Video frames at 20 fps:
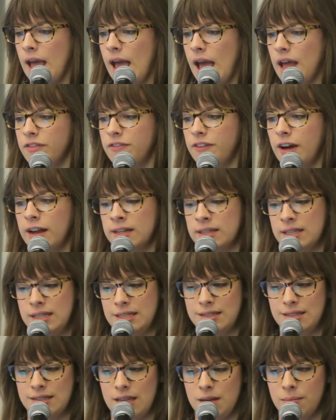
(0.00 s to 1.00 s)
And finally,
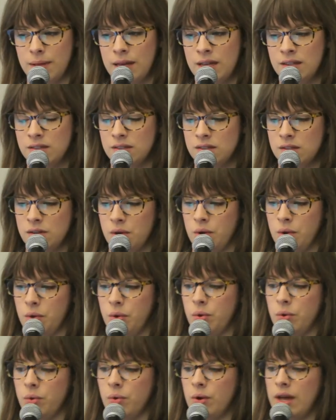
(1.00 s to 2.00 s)
Seamless,
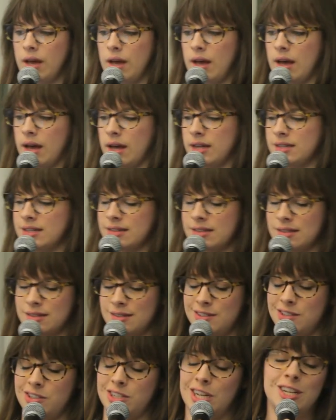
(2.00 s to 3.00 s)
who uh, does,
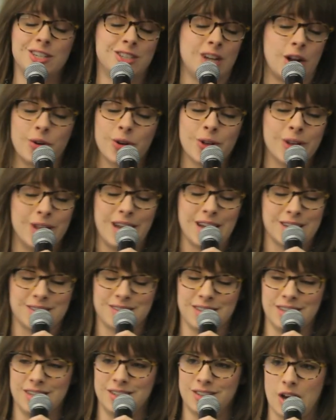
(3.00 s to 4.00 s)
in general, an
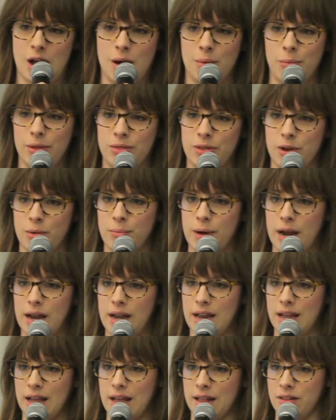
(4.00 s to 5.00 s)
excellent job with their
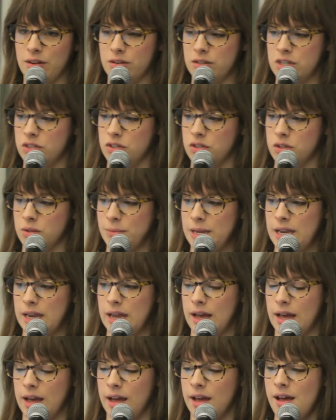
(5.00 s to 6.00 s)
branding and their digital
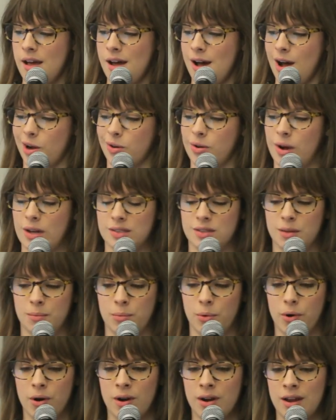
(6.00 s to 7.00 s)
media across the
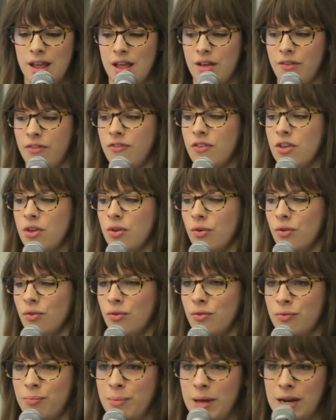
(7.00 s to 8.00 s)
board. If
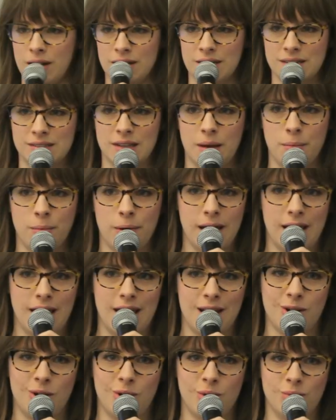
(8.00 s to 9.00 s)
you've been on the subway
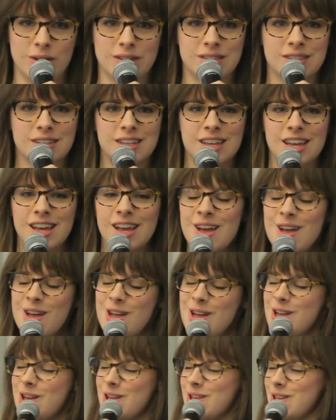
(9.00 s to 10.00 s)
at all recently,
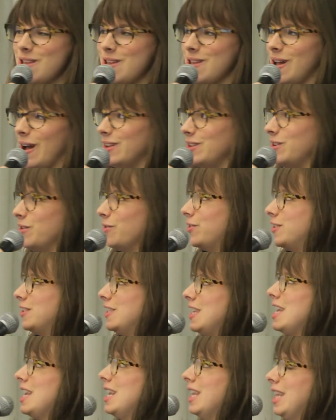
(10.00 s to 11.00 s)
you've
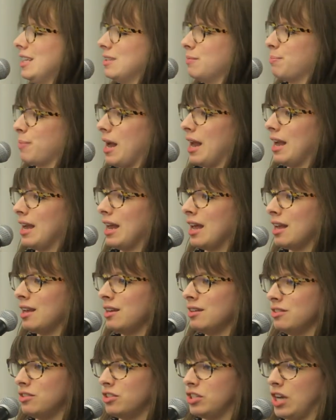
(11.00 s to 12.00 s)
seen this
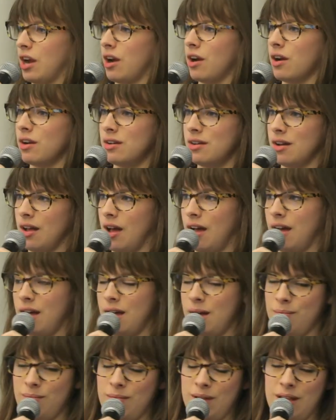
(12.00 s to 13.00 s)
branding shared,
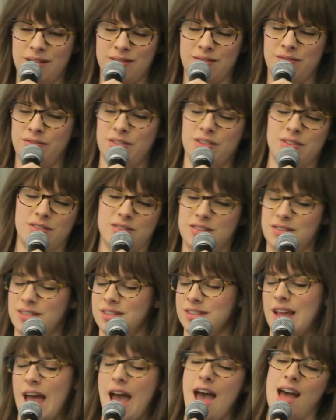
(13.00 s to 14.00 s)
um, and there's
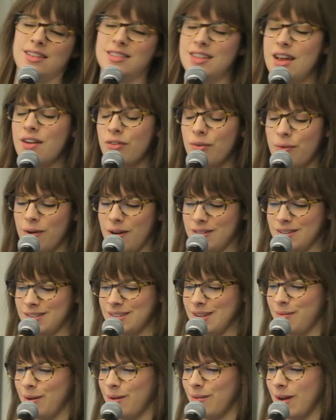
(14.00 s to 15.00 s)
ads everywhere on the
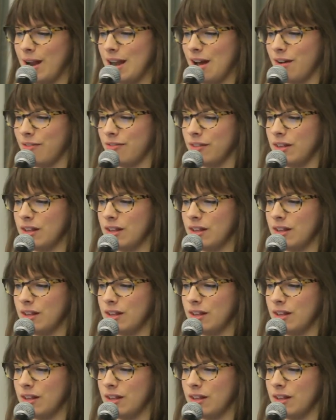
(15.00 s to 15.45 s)
subway right now for